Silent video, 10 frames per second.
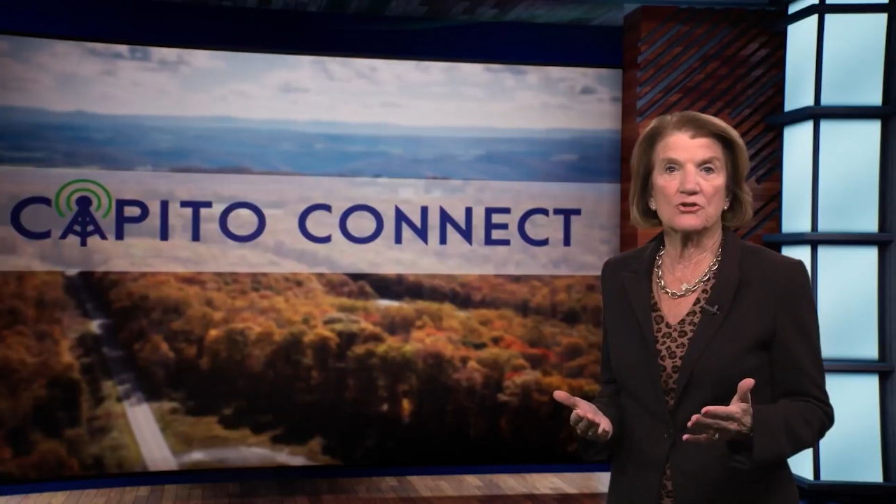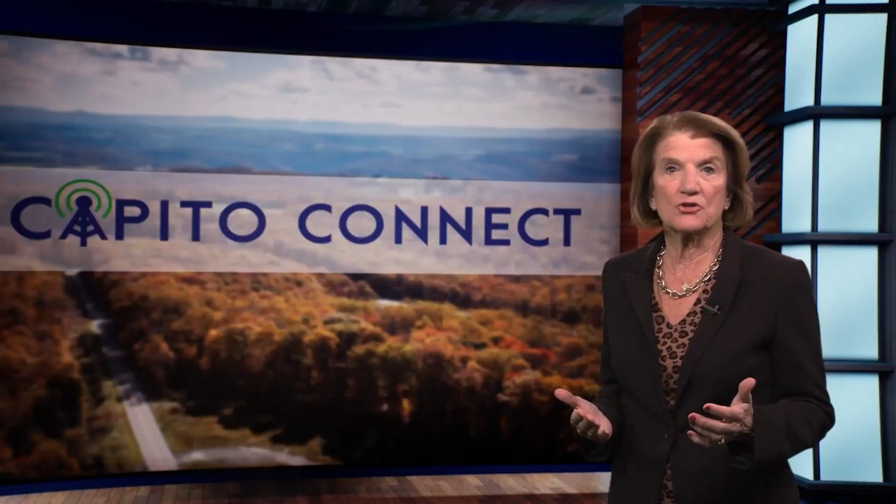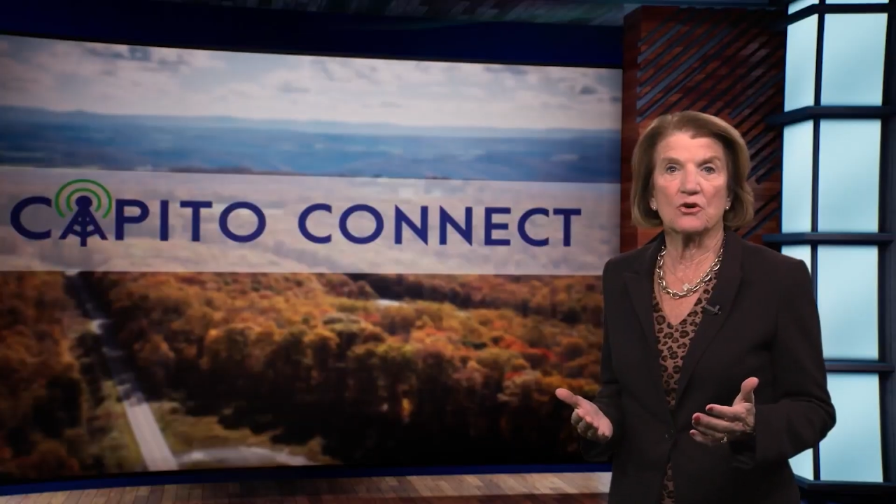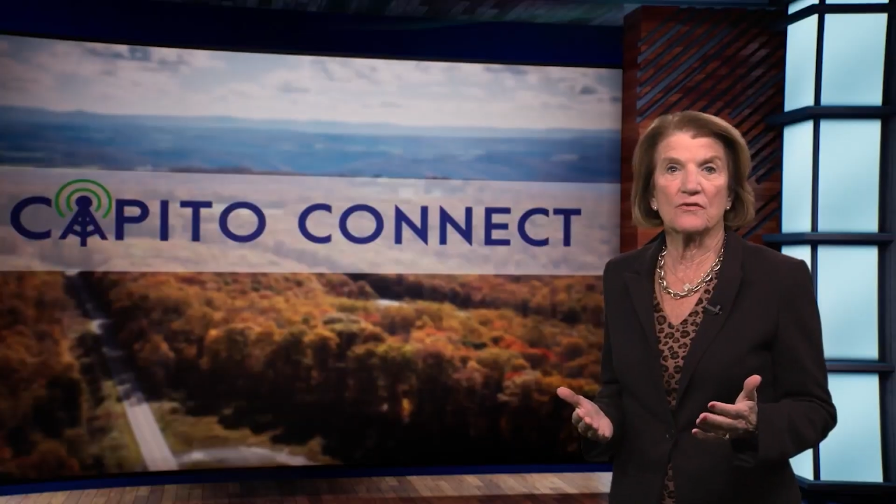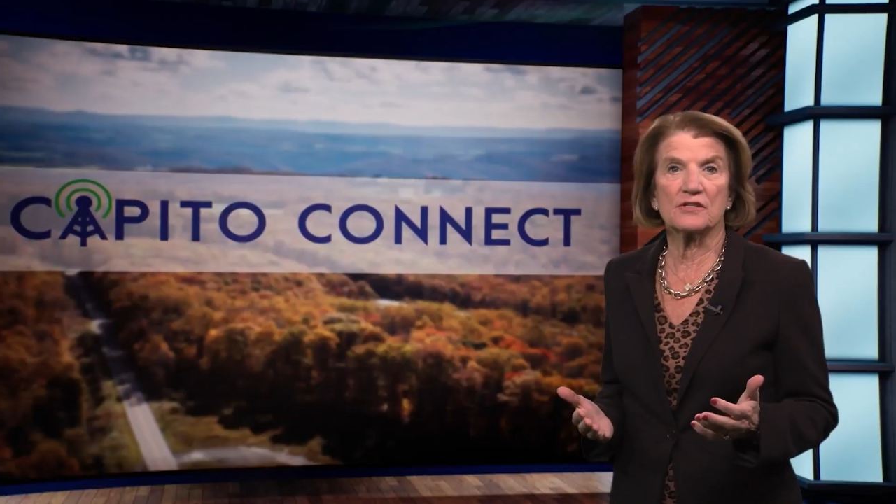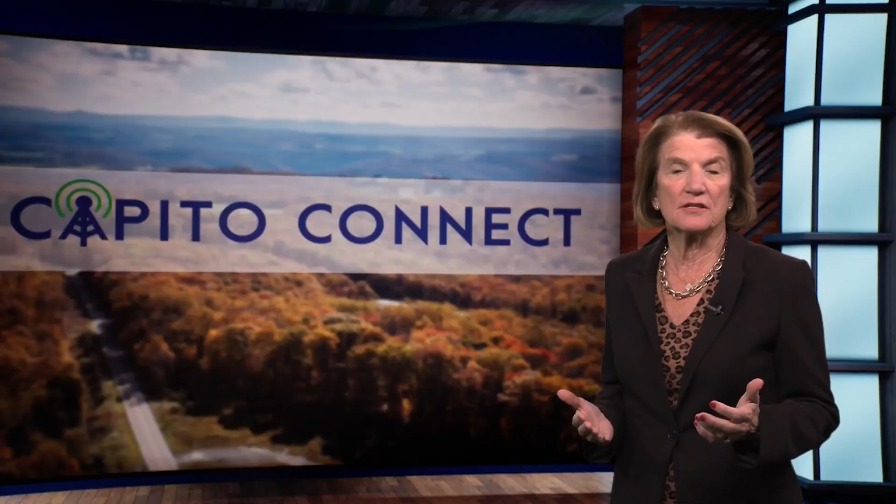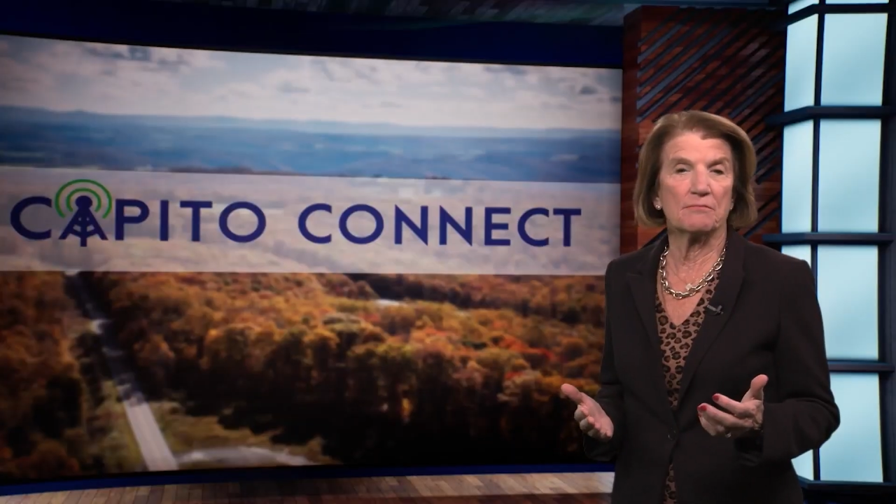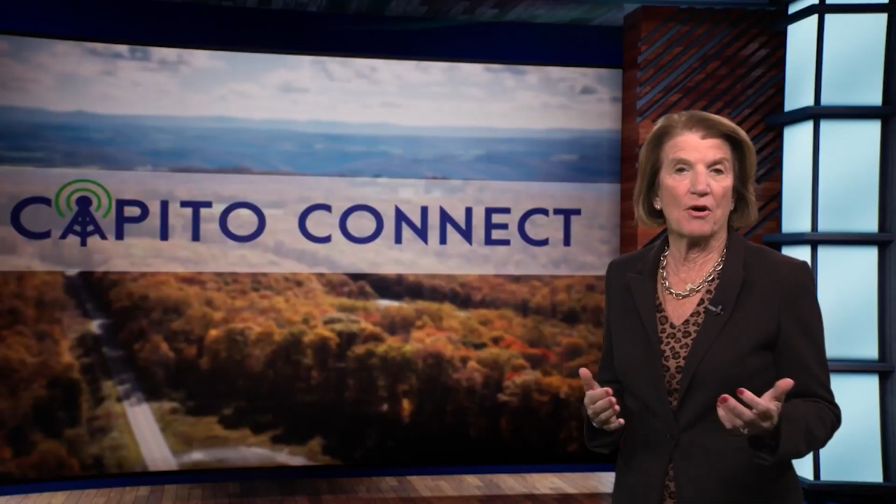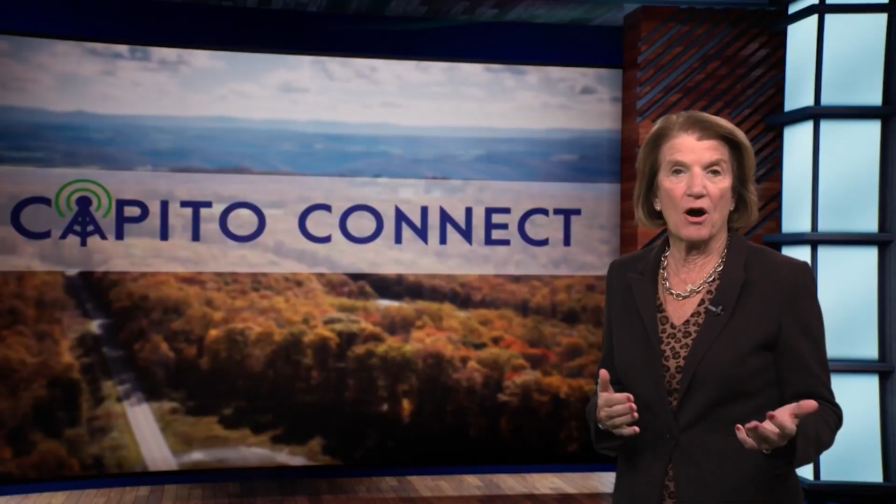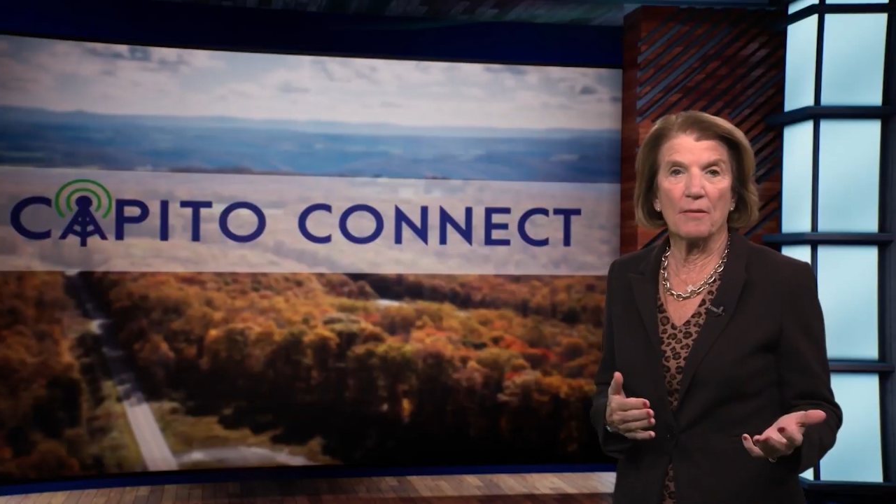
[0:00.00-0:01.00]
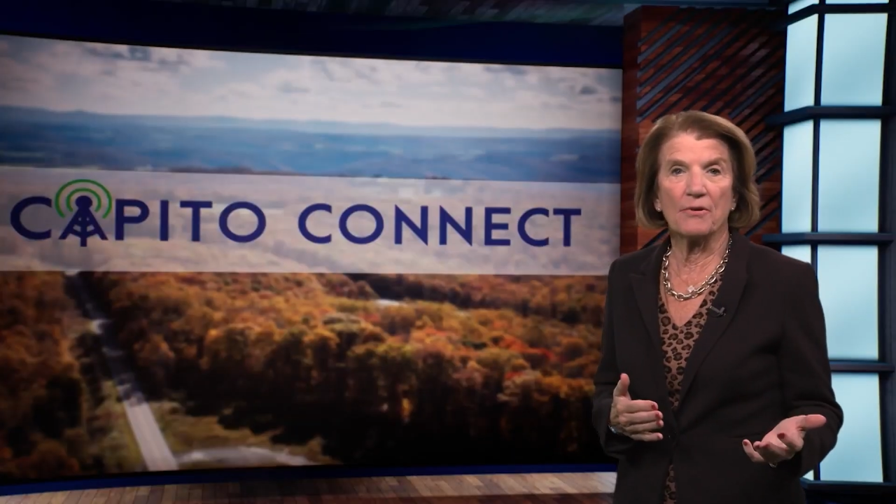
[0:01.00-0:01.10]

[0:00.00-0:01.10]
service in Paw